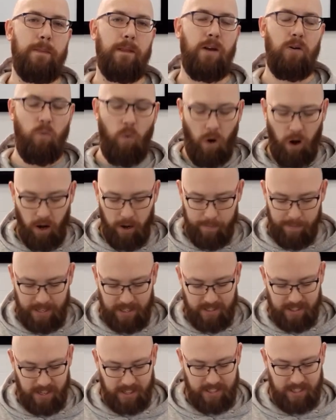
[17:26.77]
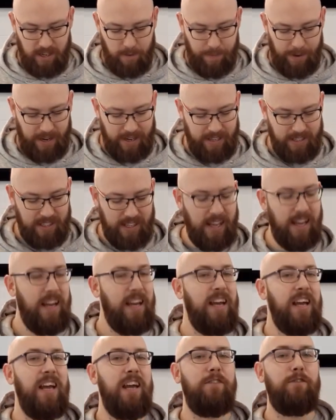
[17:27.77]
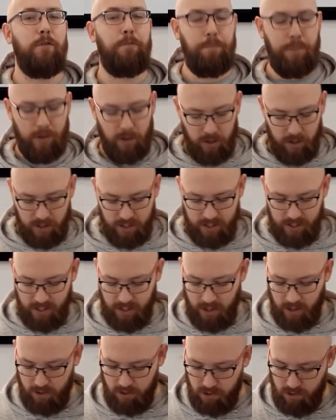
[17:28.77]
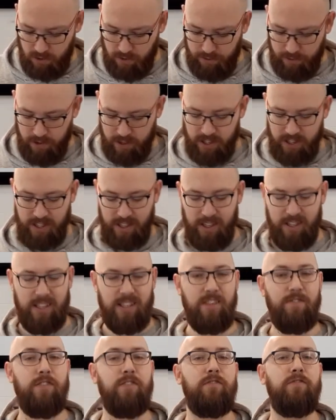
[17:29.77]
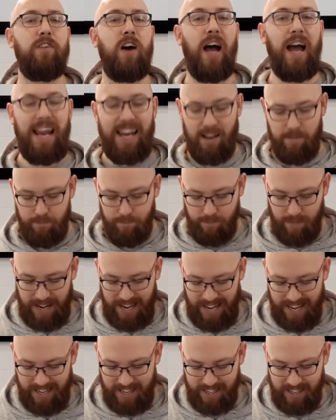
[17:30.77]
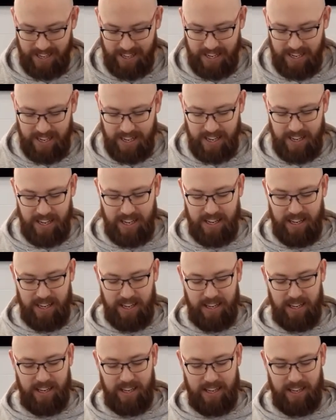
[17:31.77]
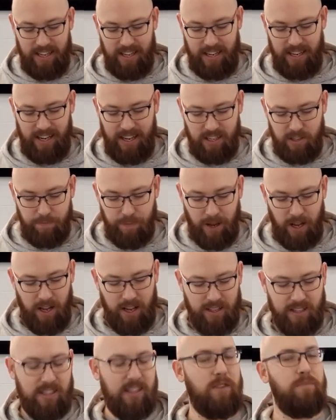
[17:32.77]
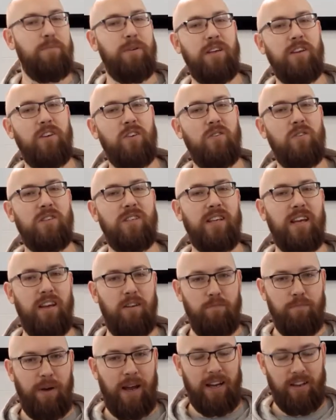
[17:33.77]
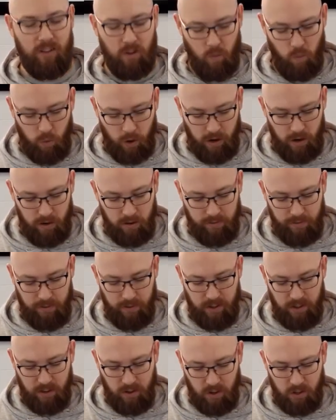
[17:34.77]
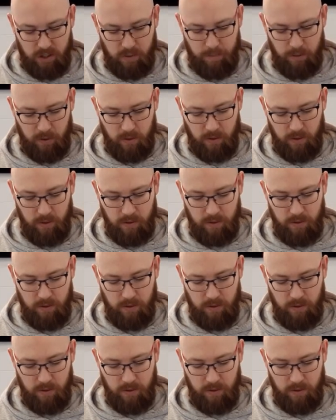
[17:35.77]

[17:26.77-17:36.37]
And what I'm excited about is that if a persecutor of Christians, if a violent man in his past can be used to impact the world for the gospel,